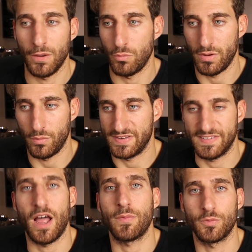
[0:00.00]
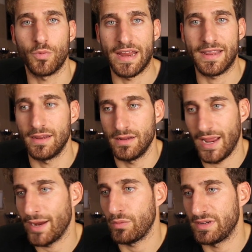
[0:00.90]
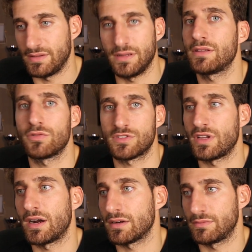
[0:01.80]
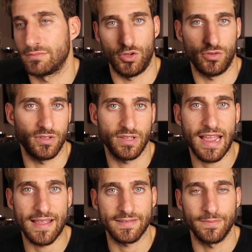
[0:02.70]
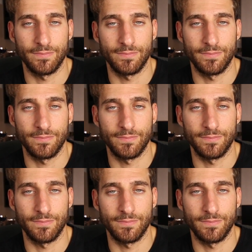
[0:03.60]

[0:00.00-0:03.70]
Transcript: We stop the braking and we need to start using the gas.